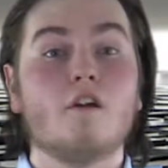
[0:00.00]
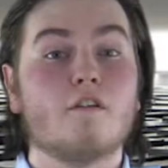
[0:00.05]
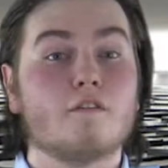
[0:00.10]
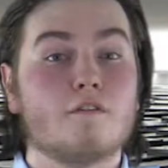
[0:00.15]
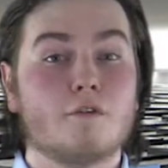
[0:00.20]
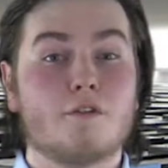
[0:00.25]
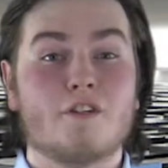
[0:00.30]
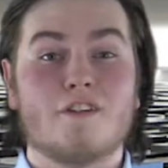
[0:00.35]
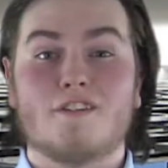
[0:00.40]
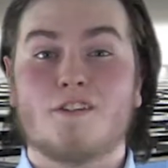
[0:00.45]

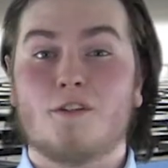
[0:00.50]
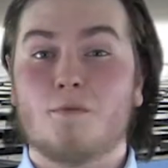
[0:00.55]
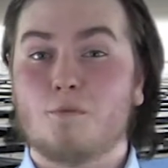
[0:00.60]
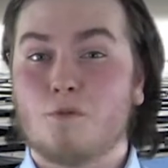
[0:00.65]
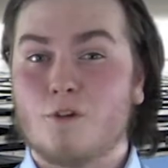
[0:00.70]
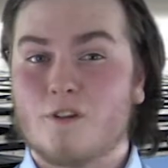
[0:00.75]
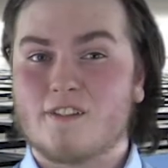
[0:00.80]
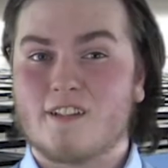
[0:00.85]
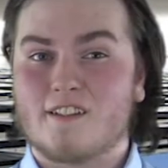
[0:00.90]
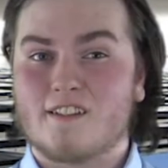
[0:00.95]
Fujitsu
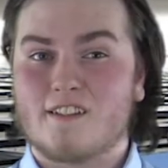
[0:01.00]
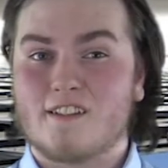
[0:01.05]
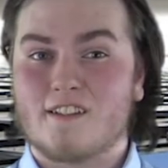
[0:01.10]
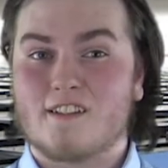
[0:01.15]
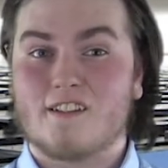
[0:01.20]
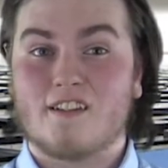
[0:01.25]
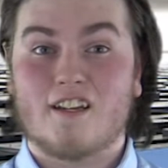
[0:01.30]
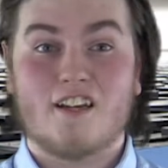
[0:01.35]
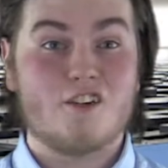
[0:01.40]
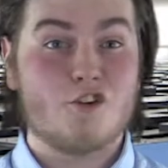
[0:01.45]
processors
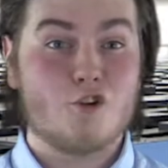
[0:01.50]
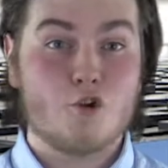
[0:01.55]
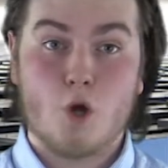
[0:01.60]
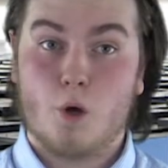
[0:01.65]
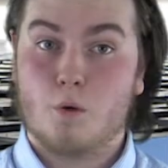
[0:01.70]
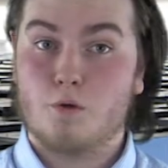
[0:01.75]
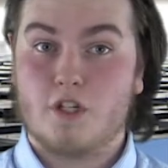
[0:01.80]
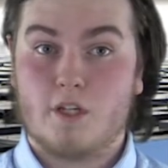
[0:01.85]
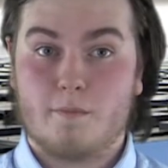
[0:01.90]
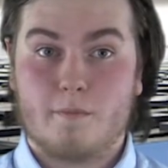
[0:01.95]
and no
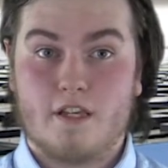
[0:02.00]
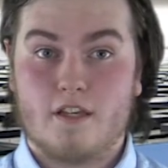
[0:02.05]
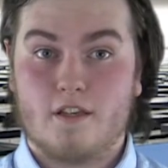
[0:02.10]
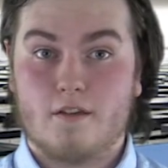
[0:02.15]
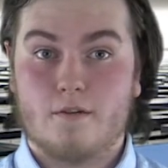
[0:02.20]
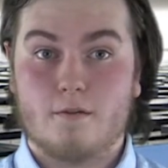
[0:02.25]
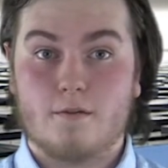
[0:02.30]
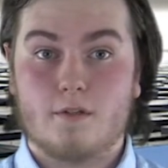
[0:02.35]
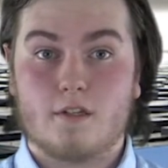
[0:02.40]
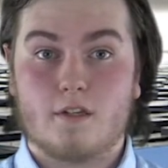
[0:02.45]

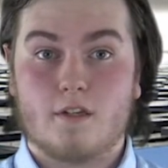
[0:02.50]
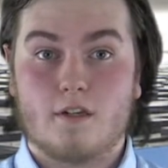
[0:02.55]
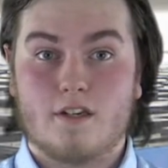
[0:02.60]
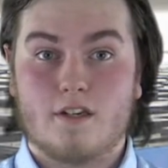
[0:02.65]
GPUs.